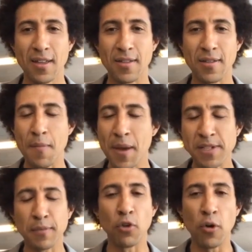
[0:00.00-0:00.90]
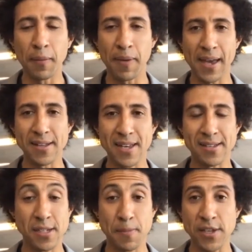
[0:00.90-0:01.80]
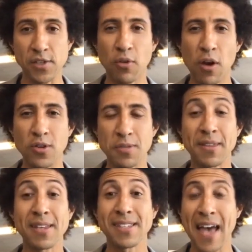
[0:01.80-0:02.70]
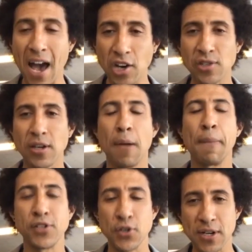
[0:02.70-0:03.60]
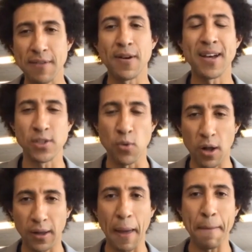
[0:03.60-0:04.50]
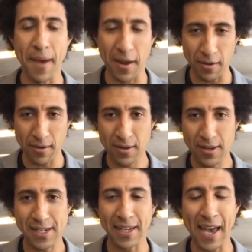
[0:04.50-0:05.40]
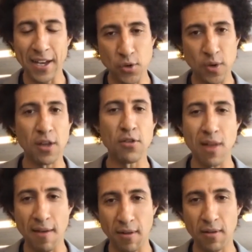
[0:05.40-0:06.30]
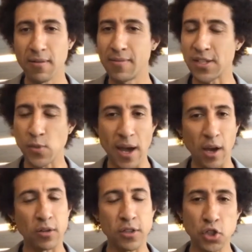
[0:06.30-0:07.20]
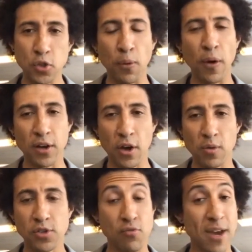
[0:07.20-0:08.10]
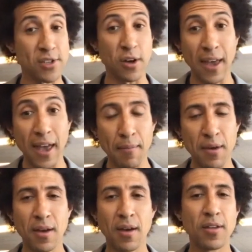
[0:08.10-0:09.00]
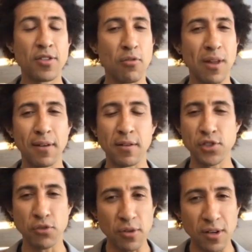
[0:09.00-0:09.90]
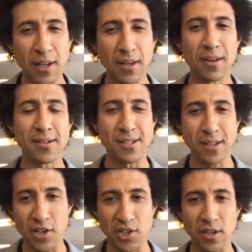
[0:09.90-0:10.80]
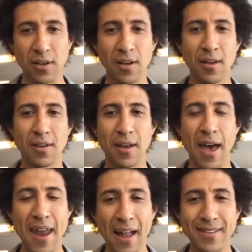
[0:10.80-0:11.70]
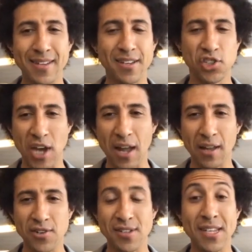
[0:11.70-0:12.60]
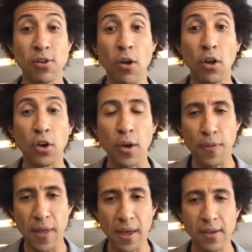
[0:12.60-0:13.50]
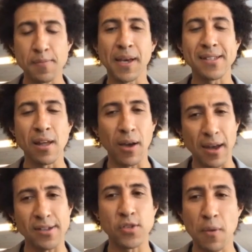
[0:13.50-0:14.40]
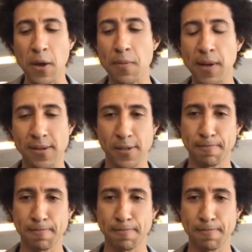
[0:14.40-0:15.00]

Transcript: there may be some growing pains as the space grows, but this is actually an opportunity for us to all get better, to get to another level. That's why I called it 2.0, to raise our game, the level of scrutiny, discussion, analysis, challenge. These are all good things because they'll get us to a better place.